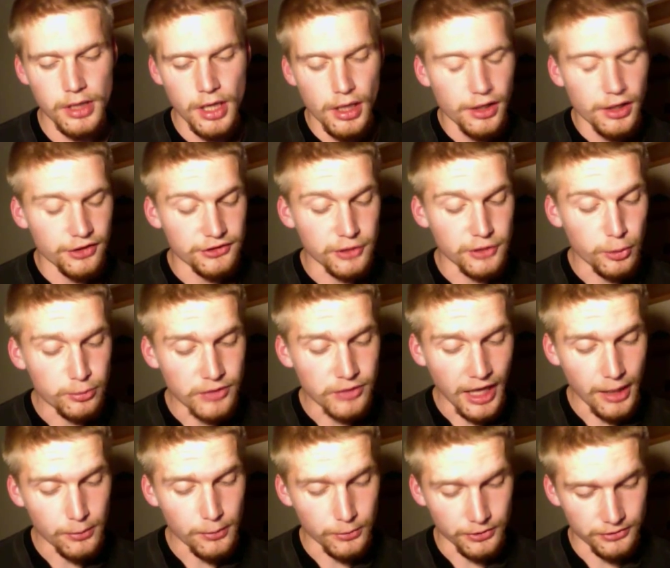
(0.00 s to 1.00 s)
A slope
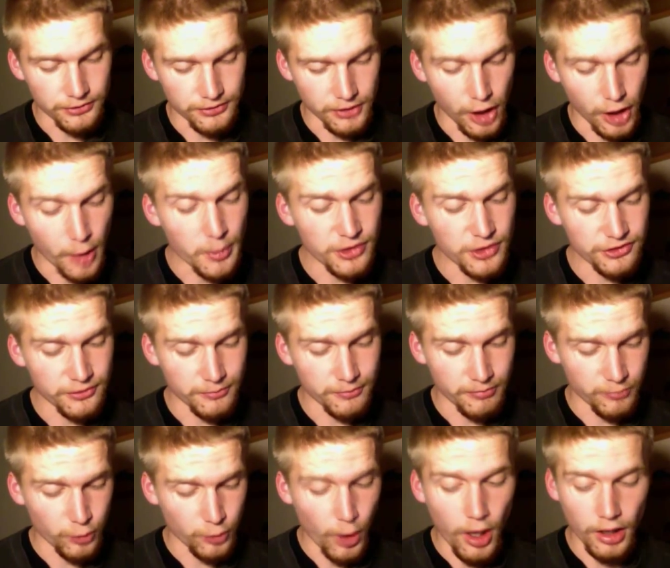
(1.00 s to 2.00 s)
downwards, and hummocks of
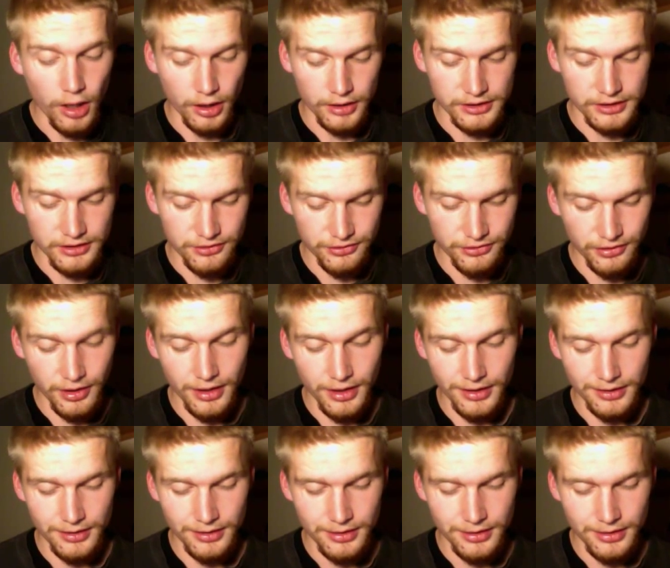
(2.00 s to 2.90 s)
rock on each side.